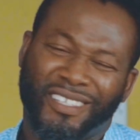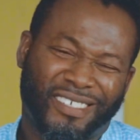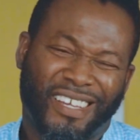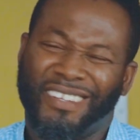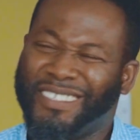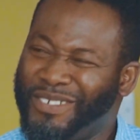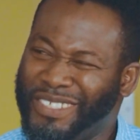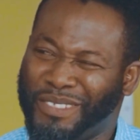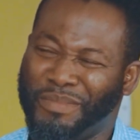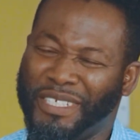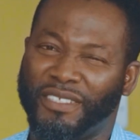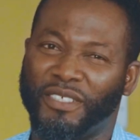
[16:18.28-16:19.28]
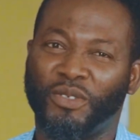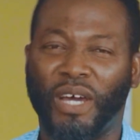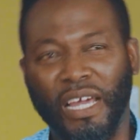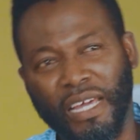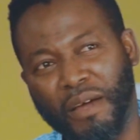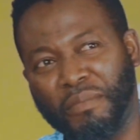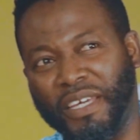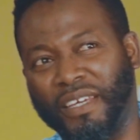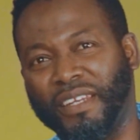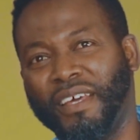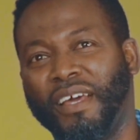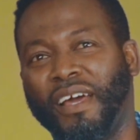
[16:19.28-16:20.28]
So that was the big deal. So I come in,
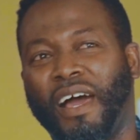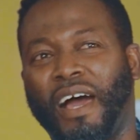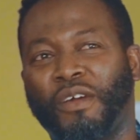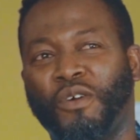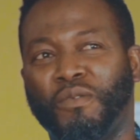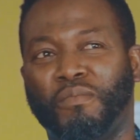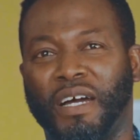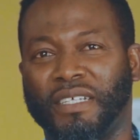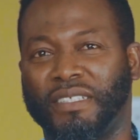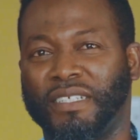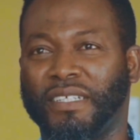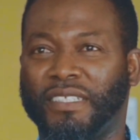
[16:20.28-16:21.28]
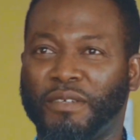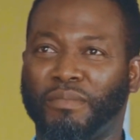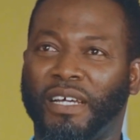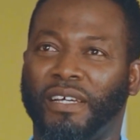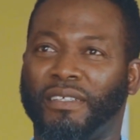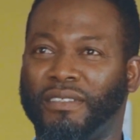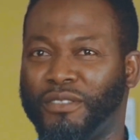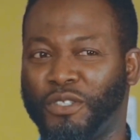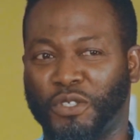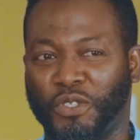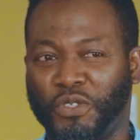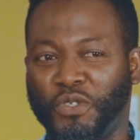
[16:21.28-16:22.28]
I go backstage, I take my
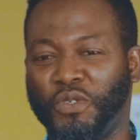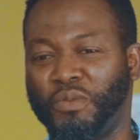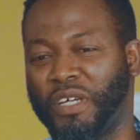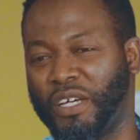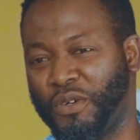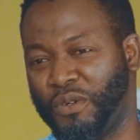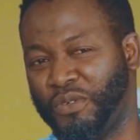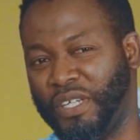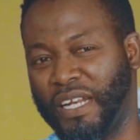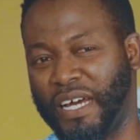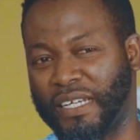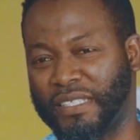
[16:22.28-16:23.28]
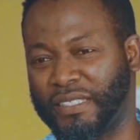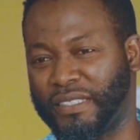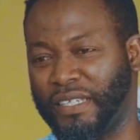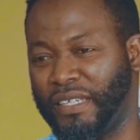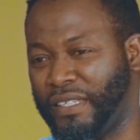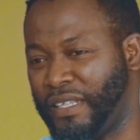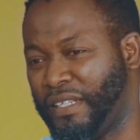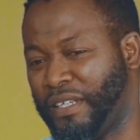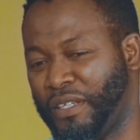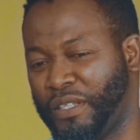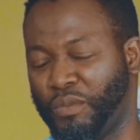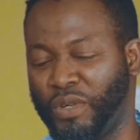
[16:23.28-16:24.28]
costume, I go relax in
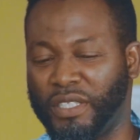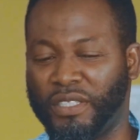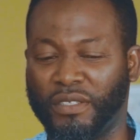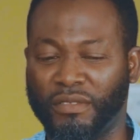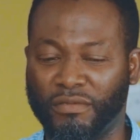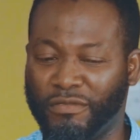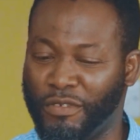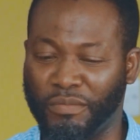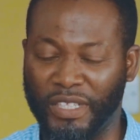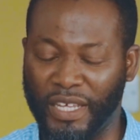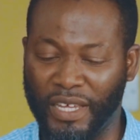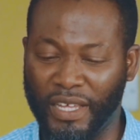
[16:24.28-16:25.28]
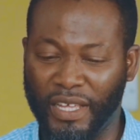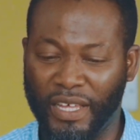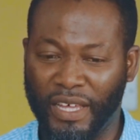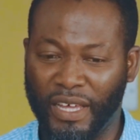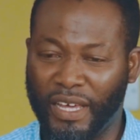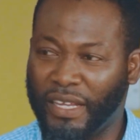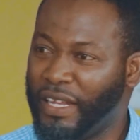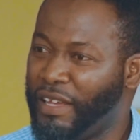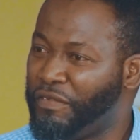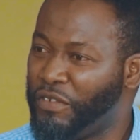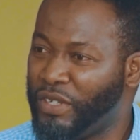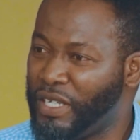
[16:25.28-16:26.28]
the waiting room there, and I
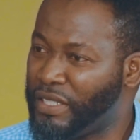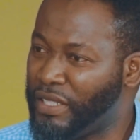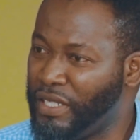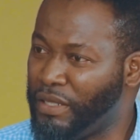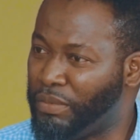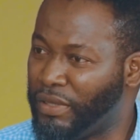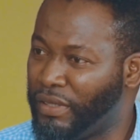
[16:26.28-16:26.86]
fall asleep.